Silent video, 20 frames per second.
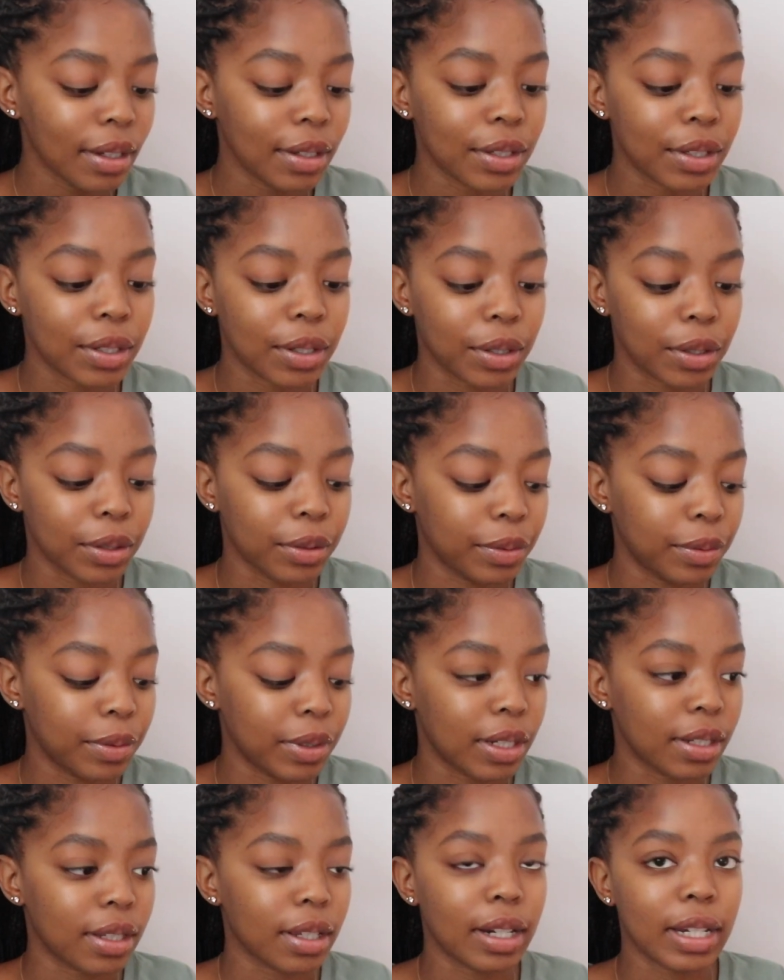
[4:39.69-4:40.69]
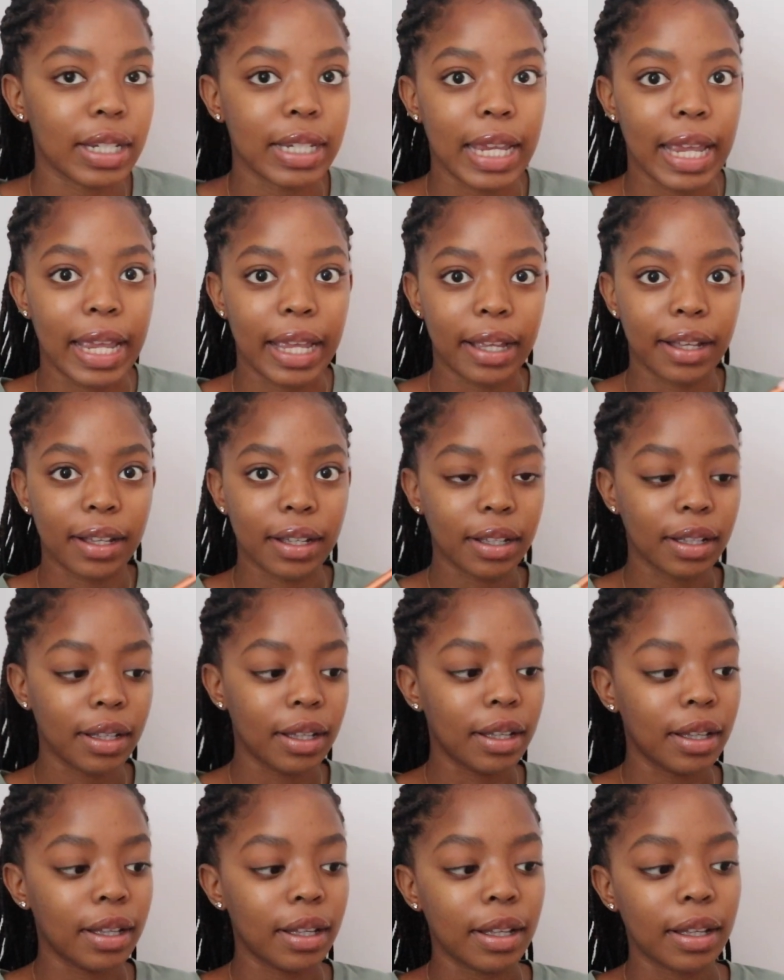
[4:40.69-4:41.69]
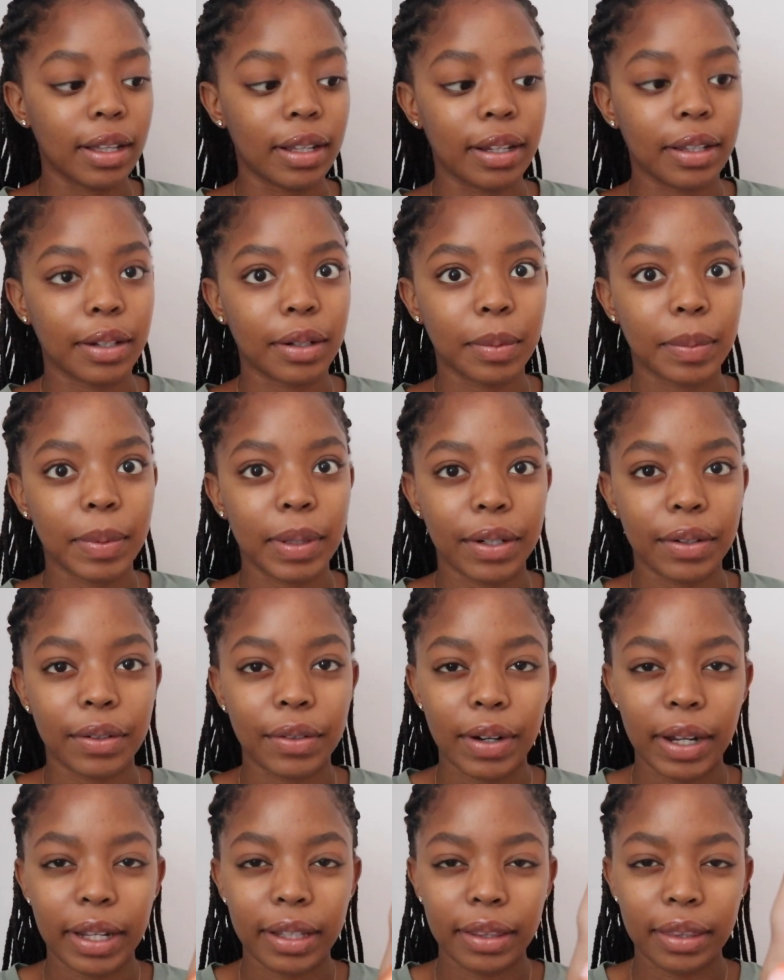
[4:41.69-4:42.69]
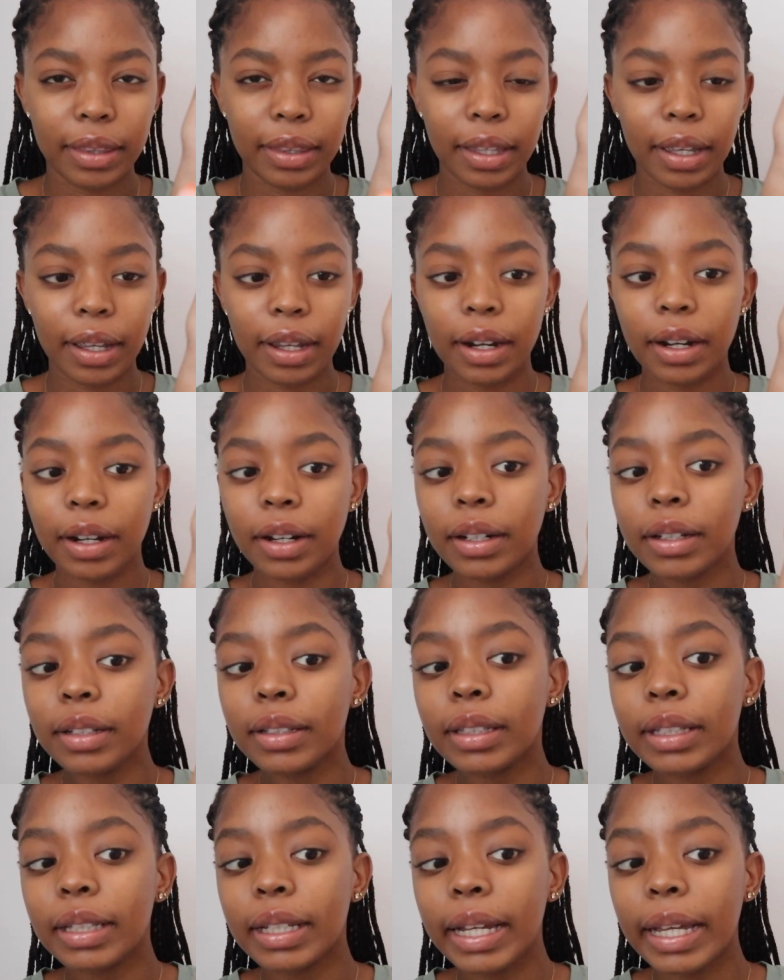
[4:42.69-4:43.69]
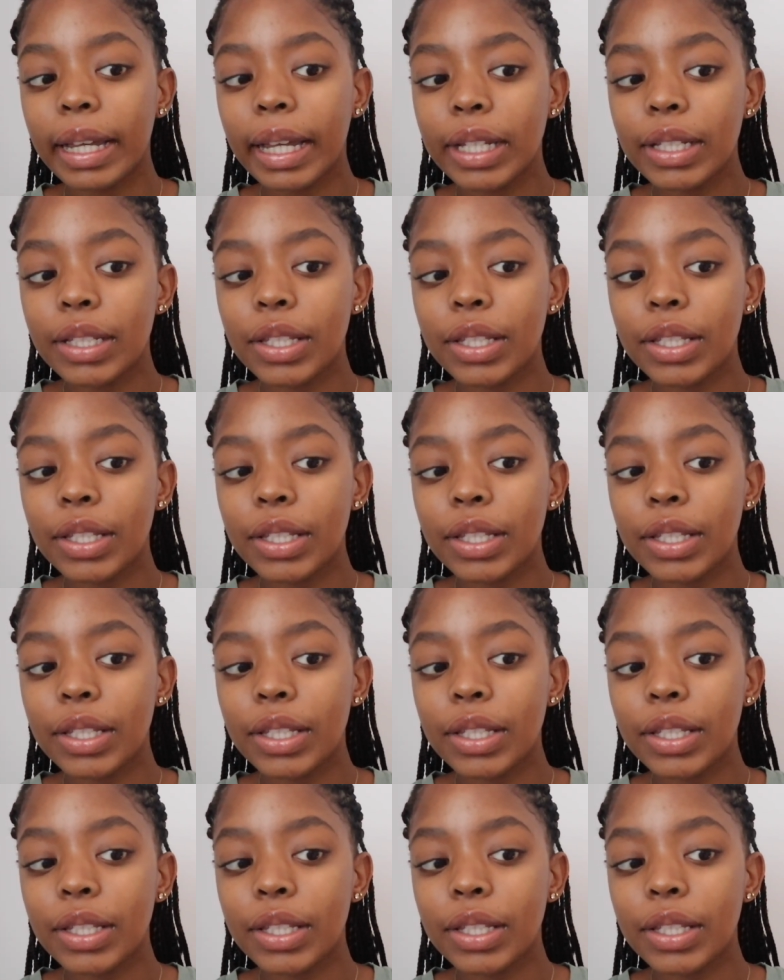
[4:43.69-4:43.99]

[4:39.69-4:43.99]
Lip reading: So just gonna take a little bit right there like